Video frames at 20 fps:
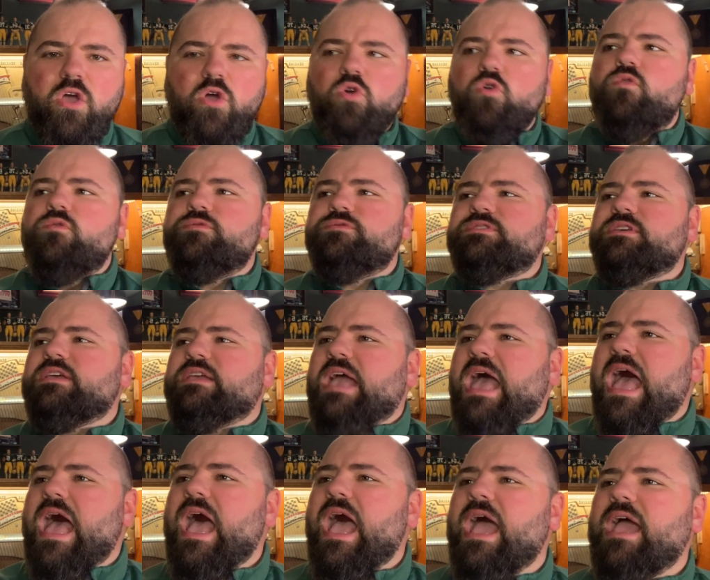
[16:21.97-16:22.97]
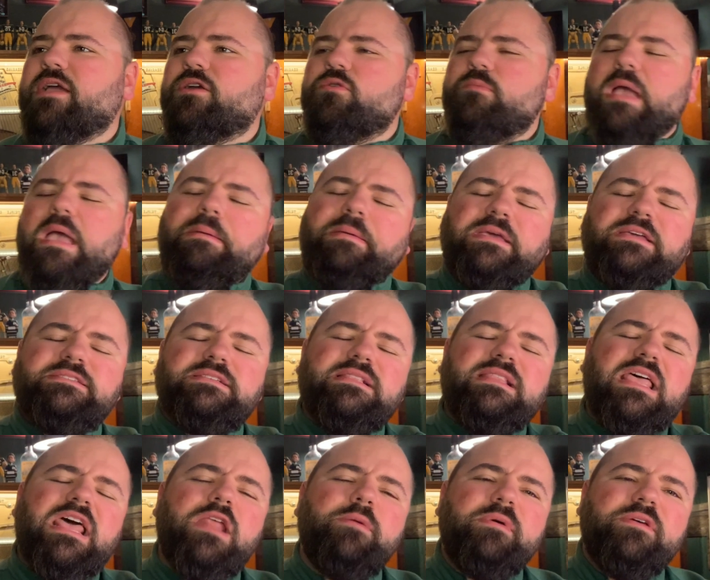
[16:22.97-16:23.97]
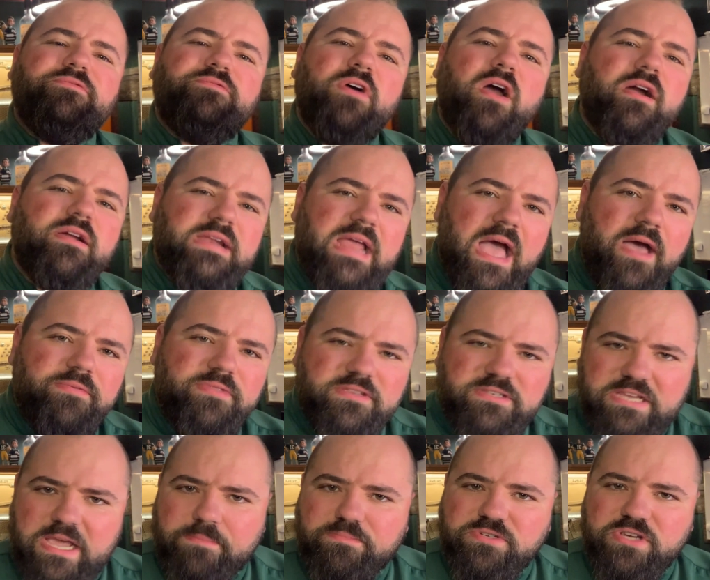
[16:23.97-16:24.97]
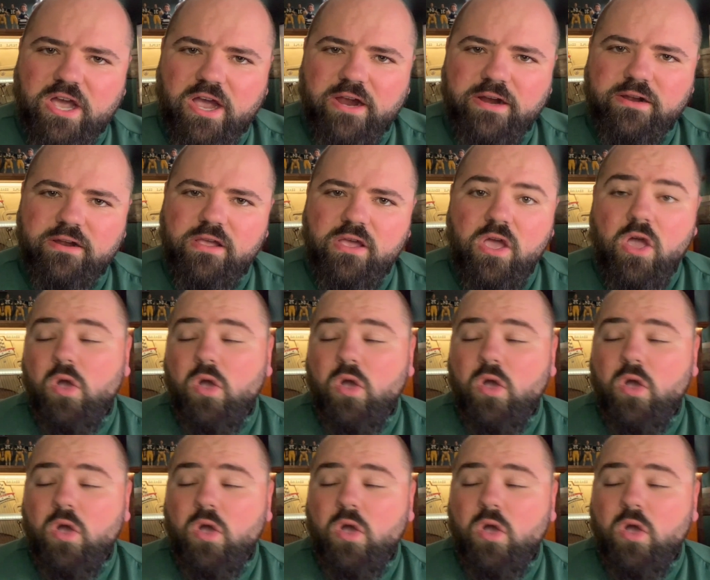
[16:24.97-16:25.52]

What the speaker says: Who's a guy who maybe is a little bit far down the depth chart,